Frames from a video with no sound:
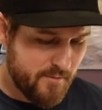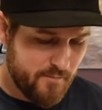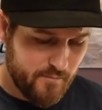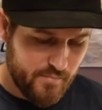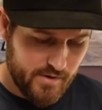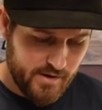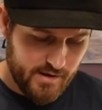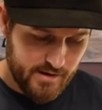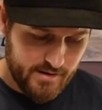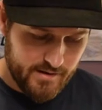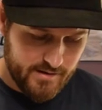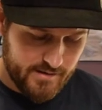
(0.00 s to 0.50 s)

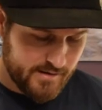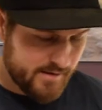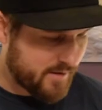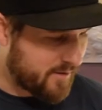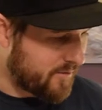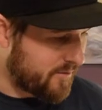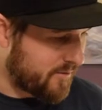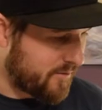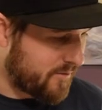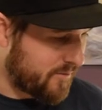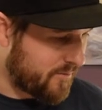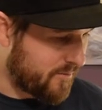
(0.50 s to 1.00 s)
but I'm going to
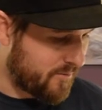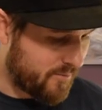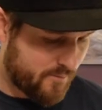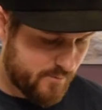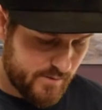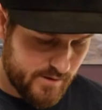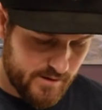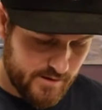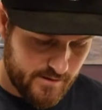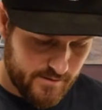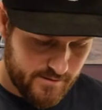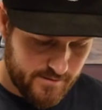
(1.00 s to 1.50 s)
go
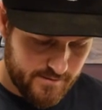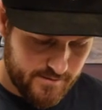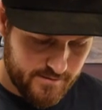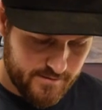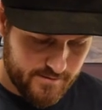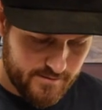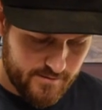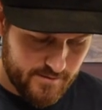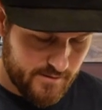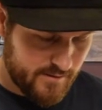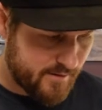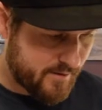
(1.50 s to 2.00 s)
with,
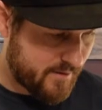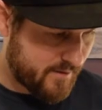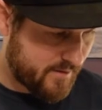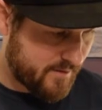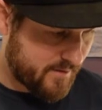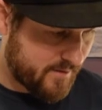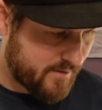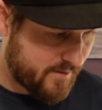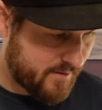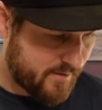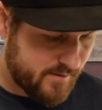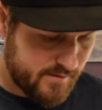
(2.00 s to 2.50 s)

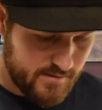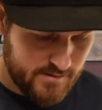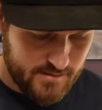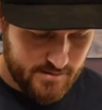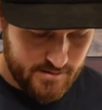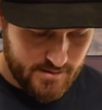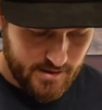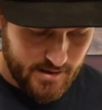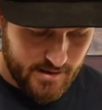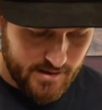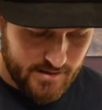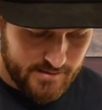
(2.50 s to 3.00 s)
uh,
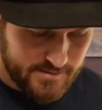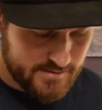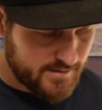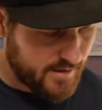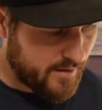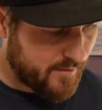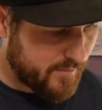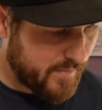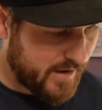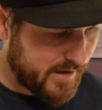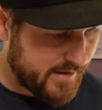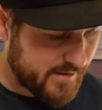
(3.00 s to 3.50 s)
I guess
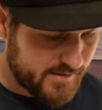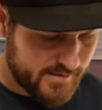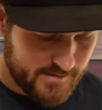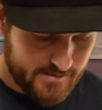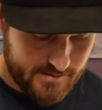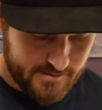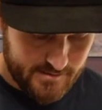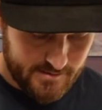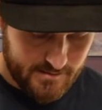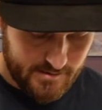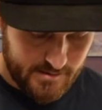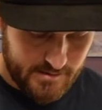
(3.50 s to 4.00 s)
that
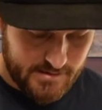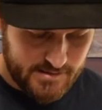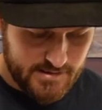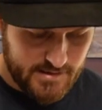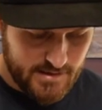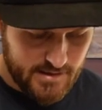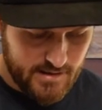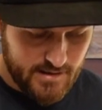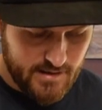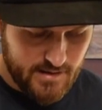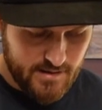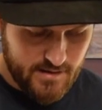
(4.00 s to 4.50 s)
makes
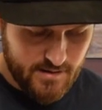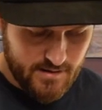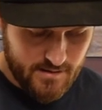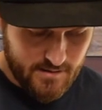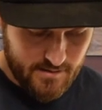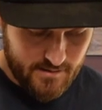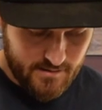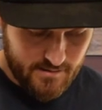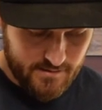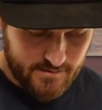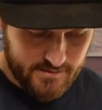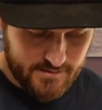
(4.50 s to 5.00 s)
D
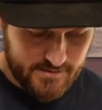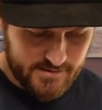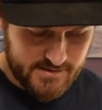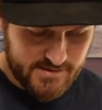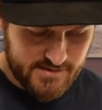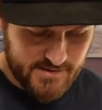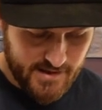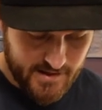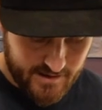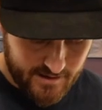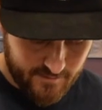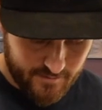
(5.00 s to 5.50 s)

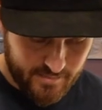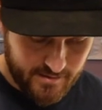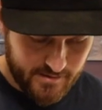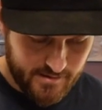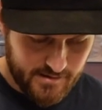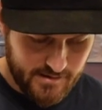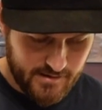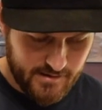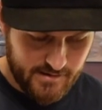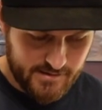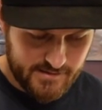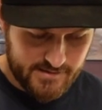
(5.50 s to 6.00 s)
second
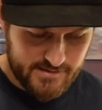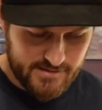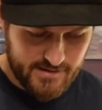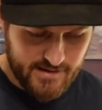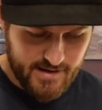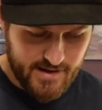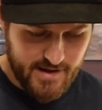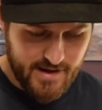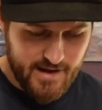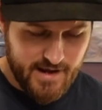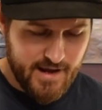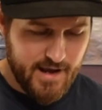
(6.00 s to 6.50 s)
place.
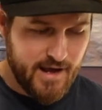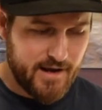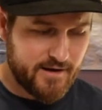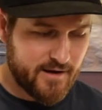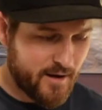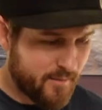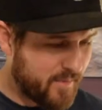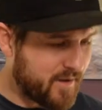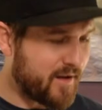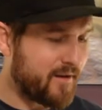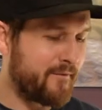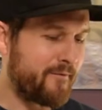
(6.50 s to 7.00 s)
And
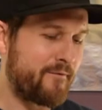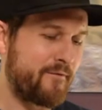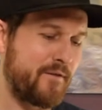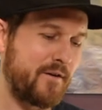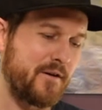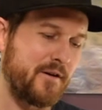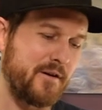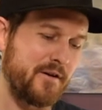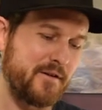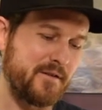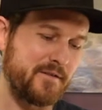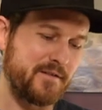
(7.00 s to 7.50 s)
coming in
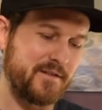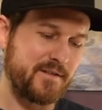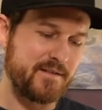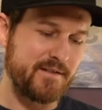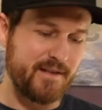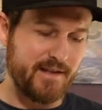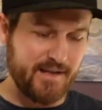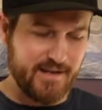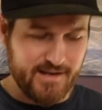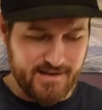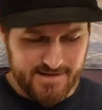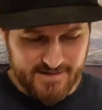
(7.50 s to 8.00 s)
first
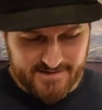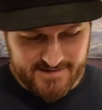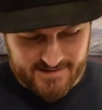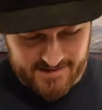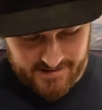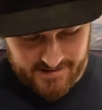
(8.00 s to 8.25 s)
is